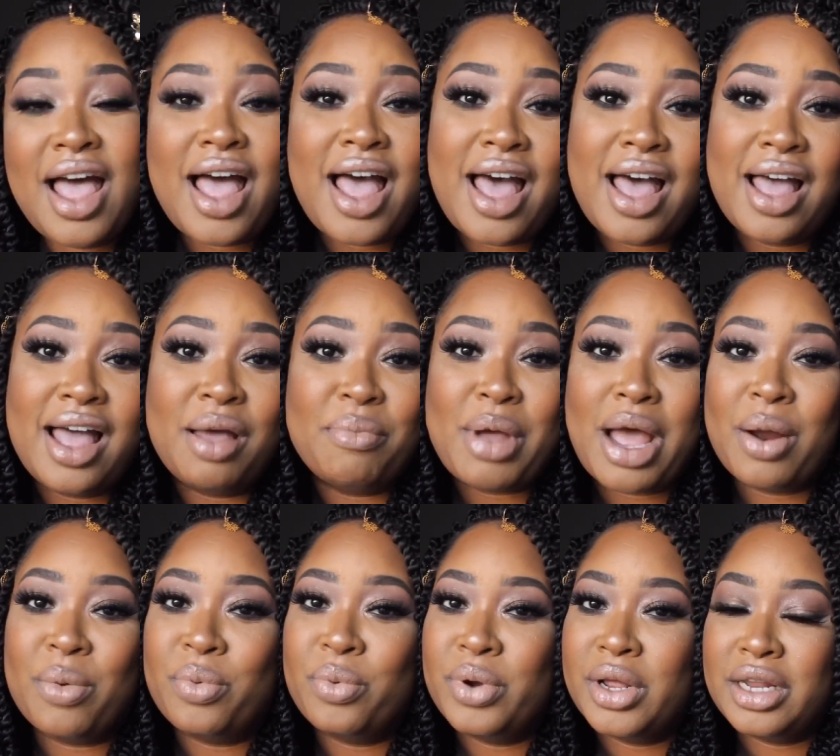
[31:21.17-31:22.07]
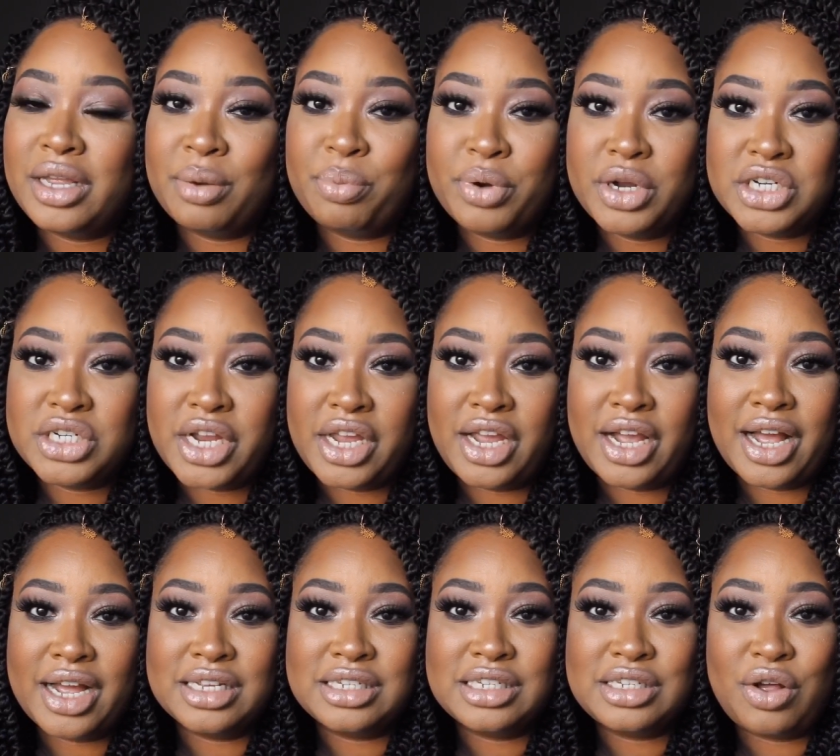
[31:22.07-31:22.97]
I really appreciate you
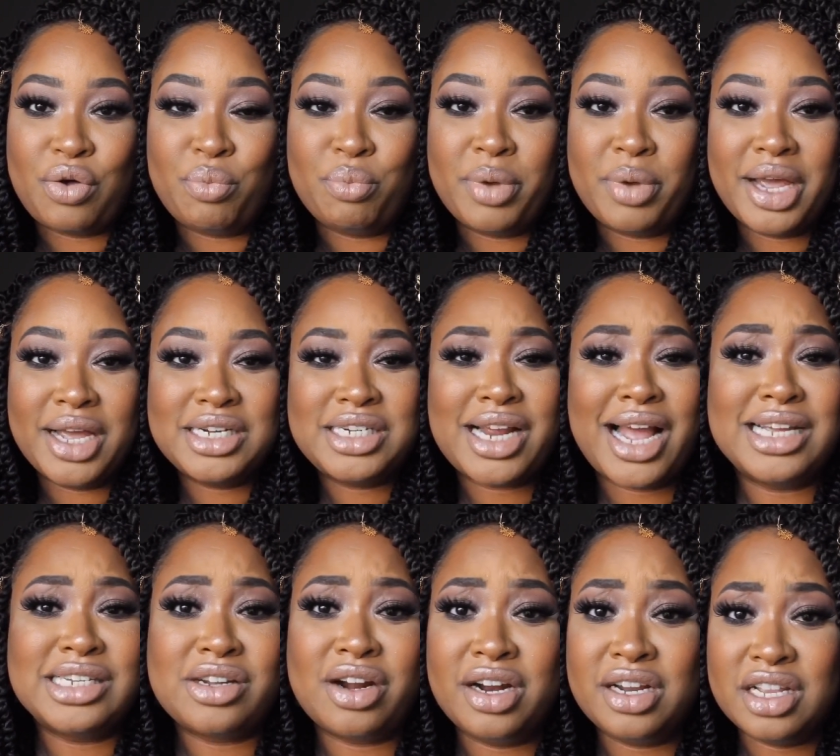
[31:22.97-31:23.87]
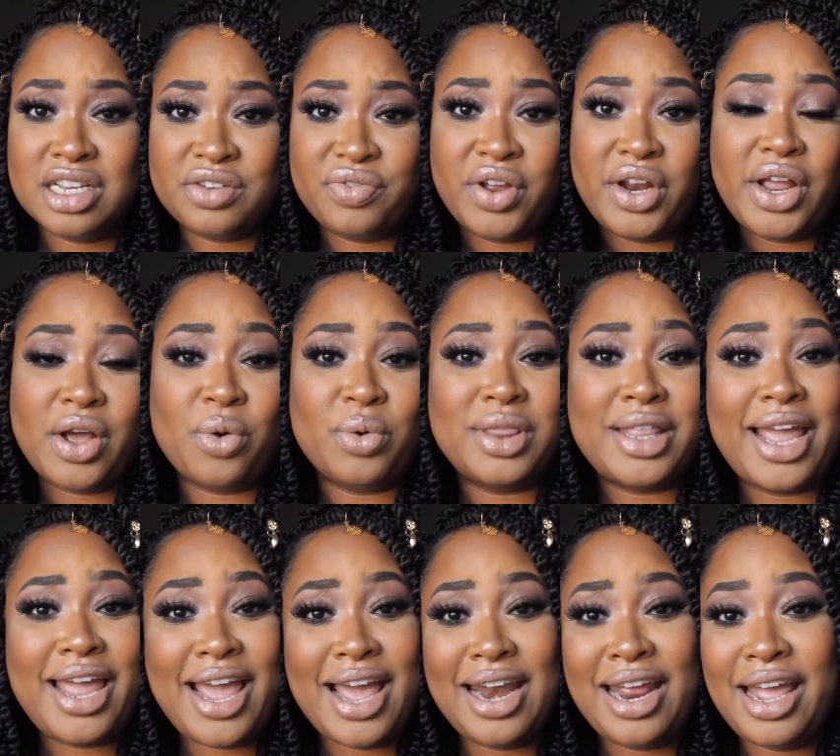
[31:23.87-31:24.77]
guys so much. I started this video with a
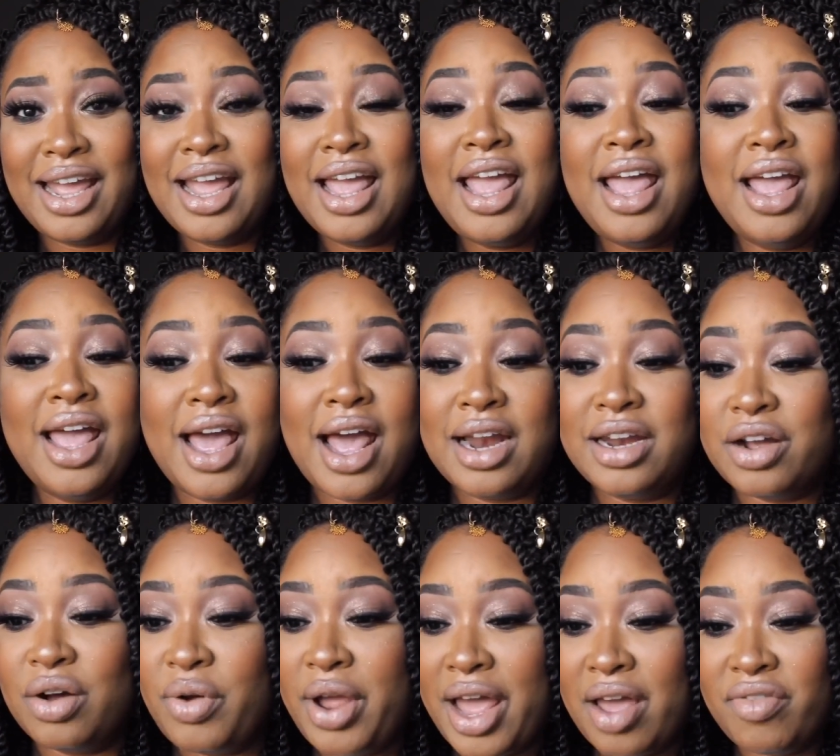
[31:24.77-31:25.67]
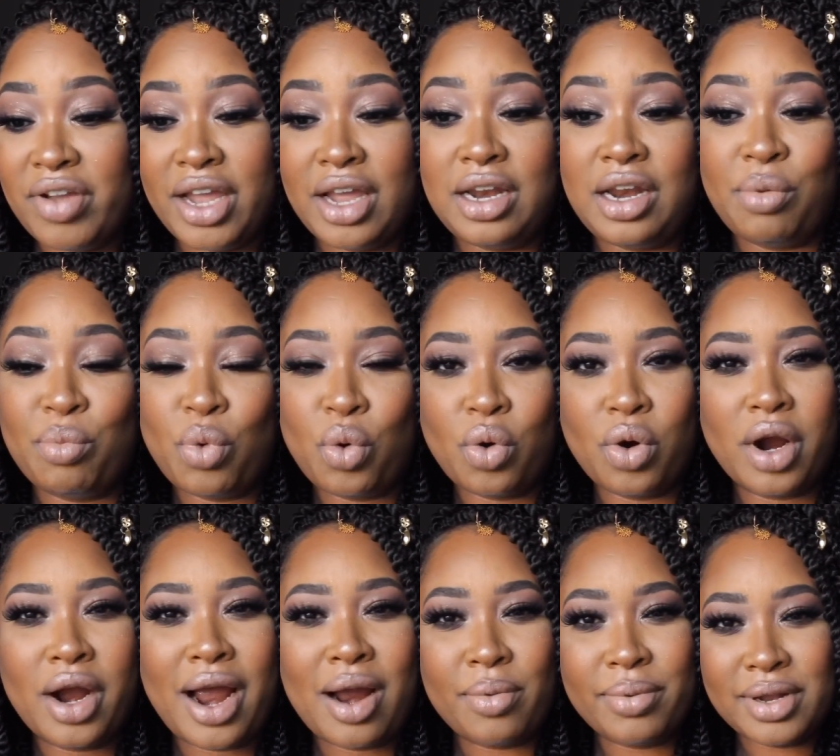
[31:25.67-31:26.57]
headache. I don't have it anymore.
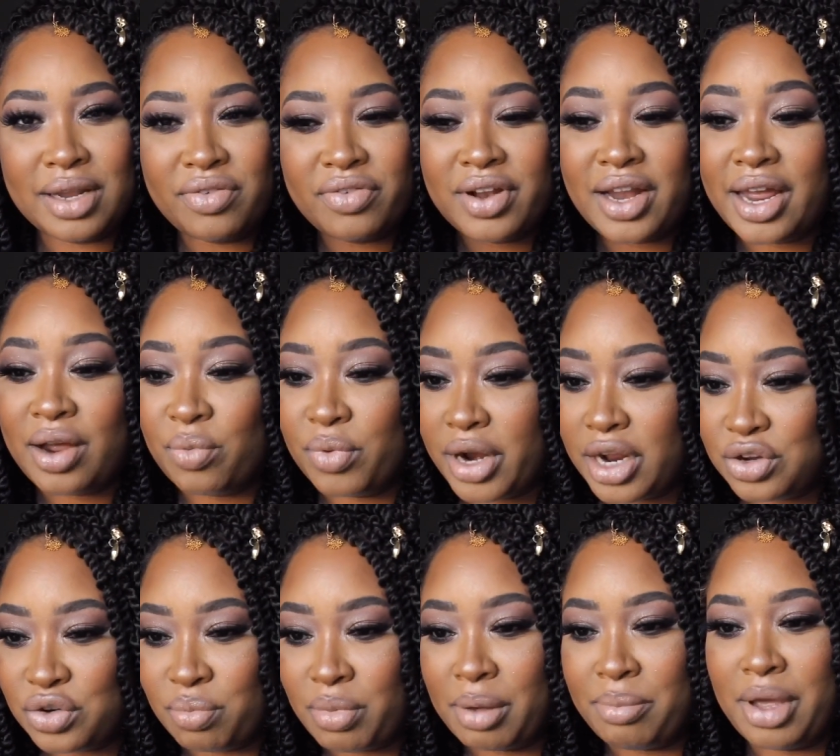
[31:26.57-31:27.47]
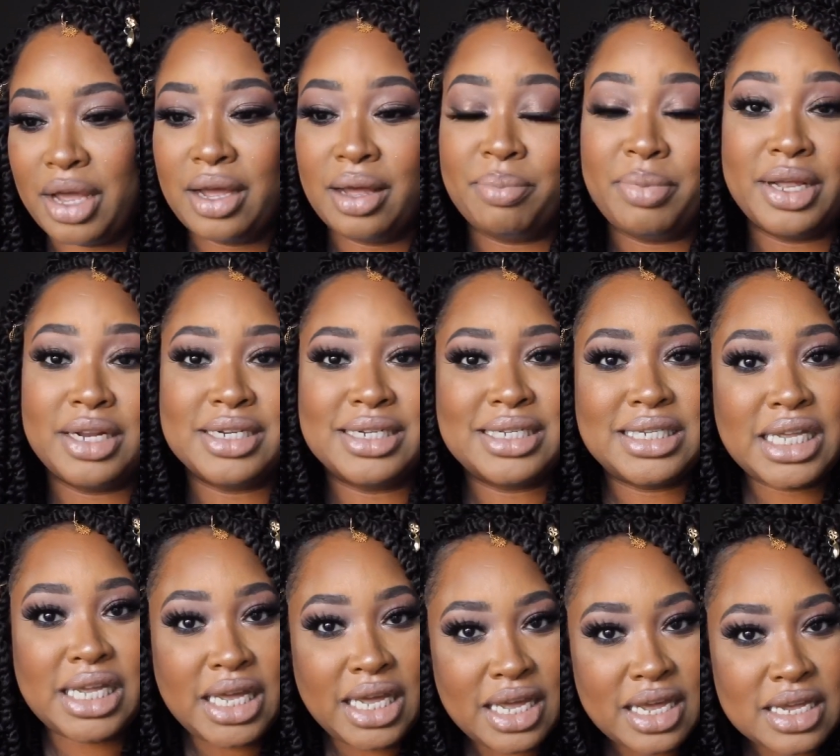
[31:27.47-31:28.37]
I really feel like when I do my makeup, it just
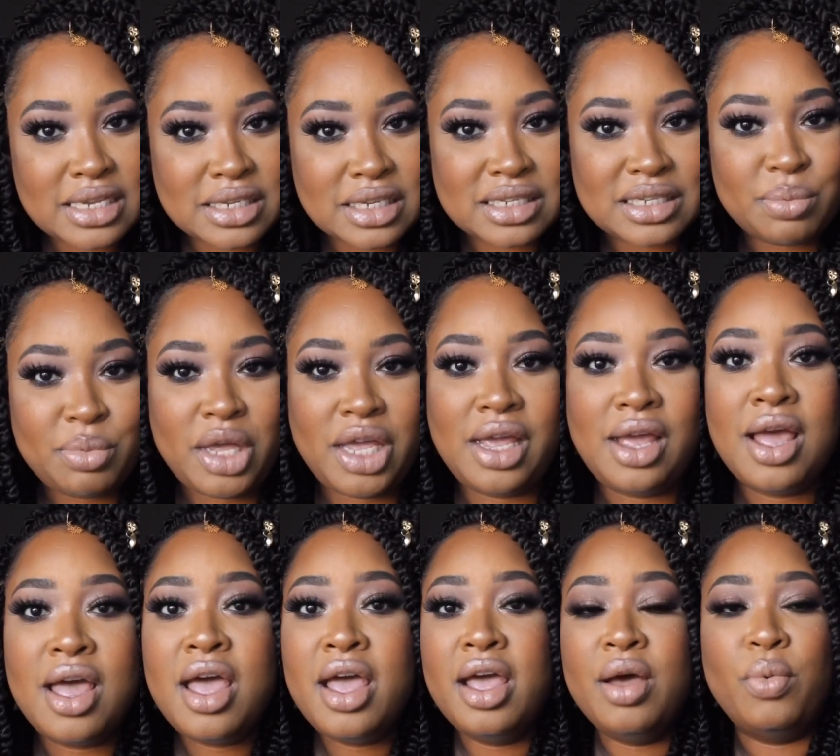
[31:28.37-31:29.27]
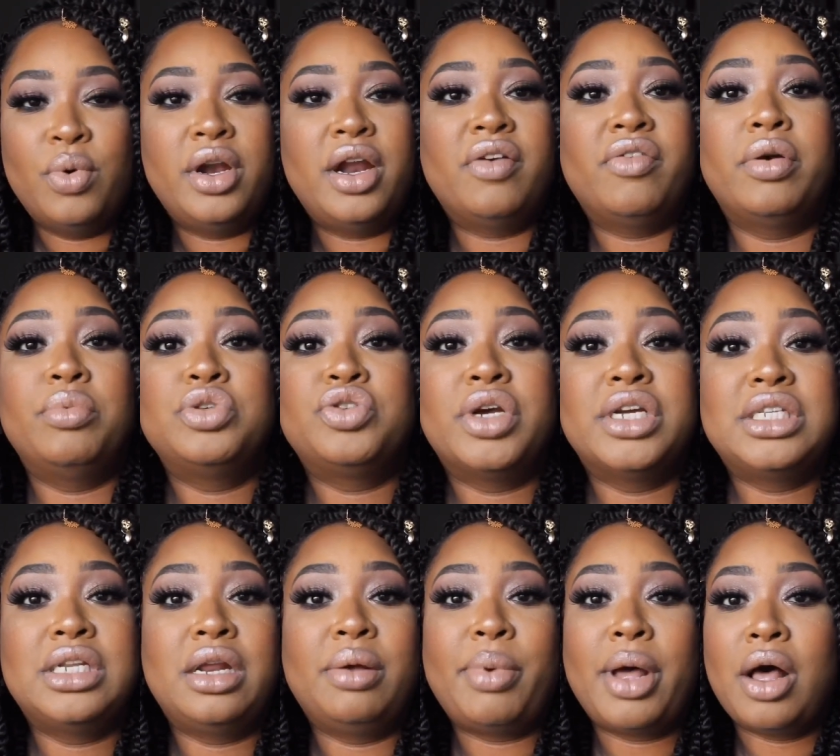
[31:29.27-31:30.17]
eases me. Whatever I'm
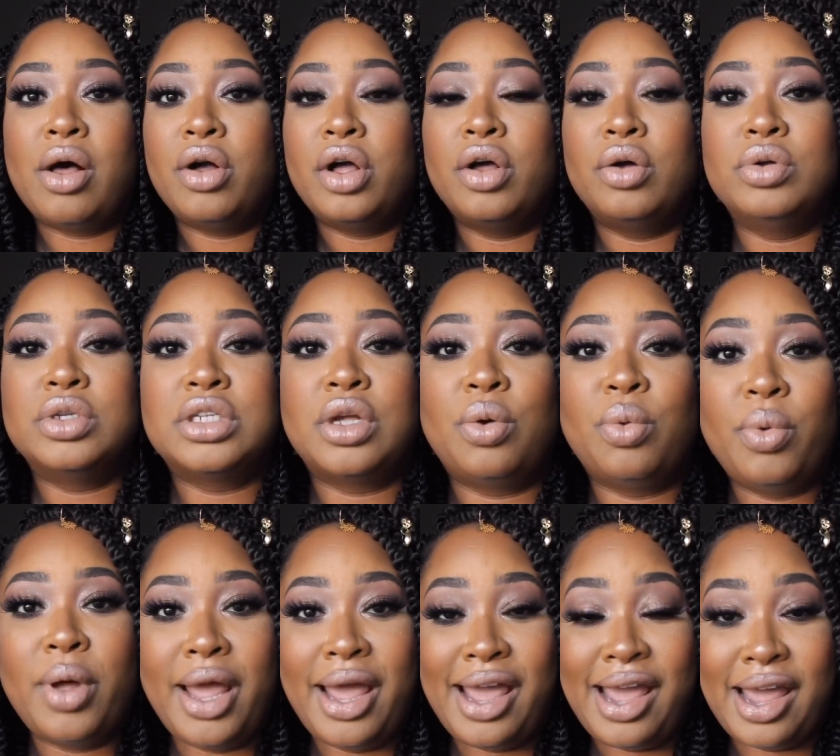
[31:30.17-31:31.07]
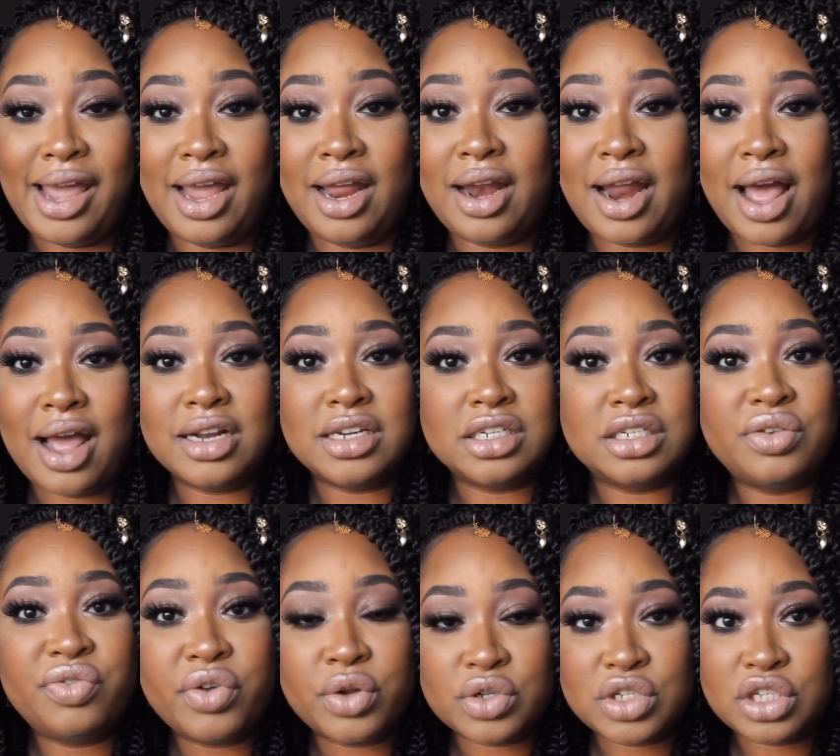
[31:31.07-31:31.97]
stressing about goes away, and I just
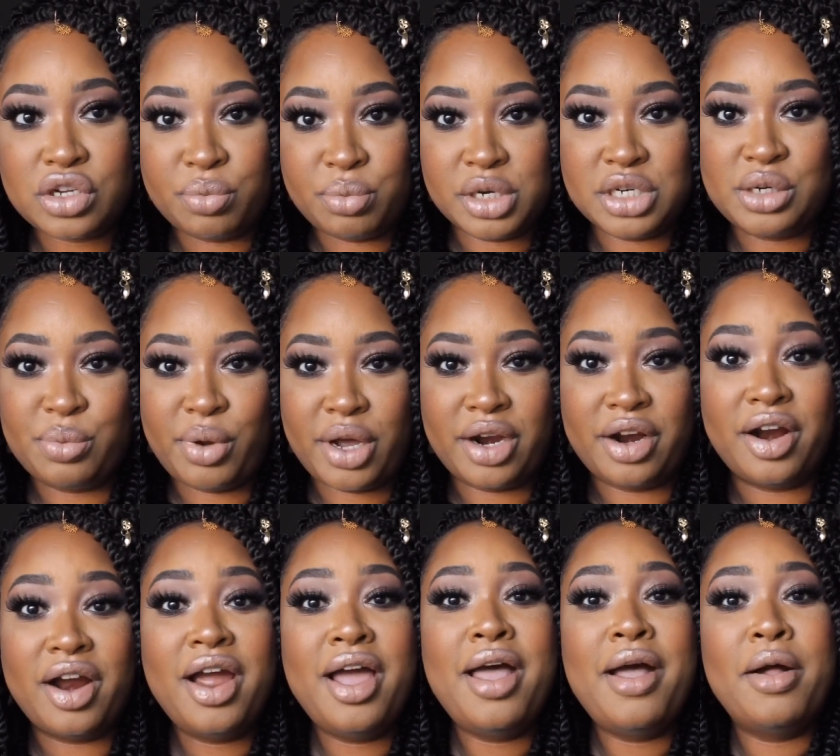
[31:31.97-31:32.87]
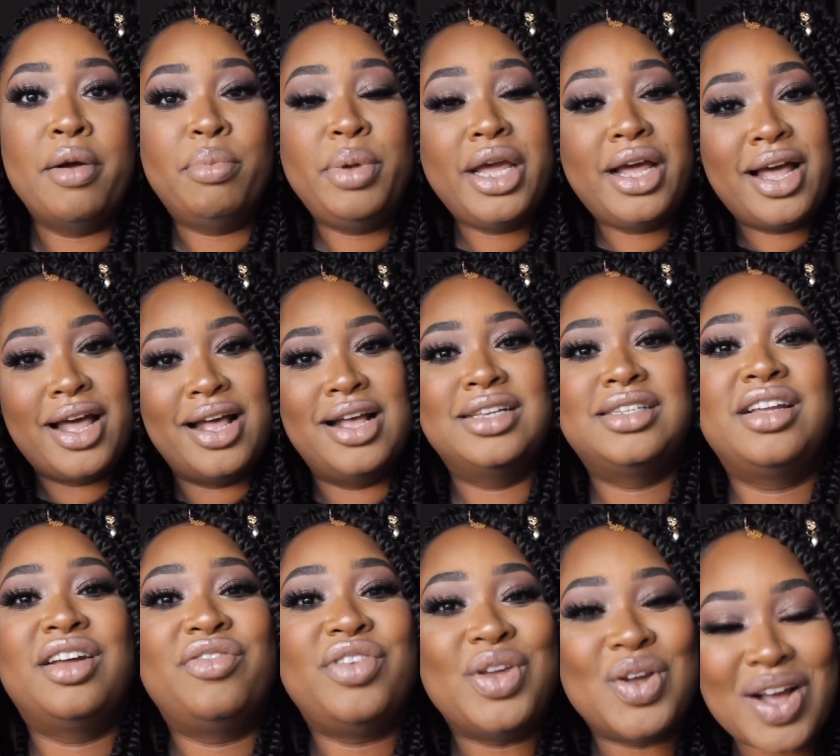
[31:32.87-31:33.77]
feel so much better because
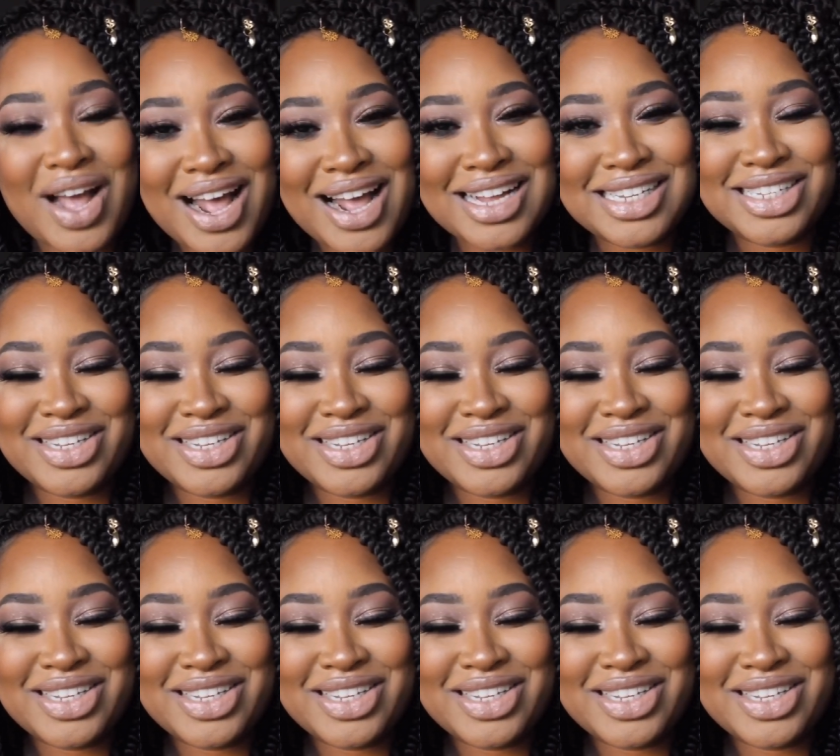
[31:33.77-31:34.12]
of you guys.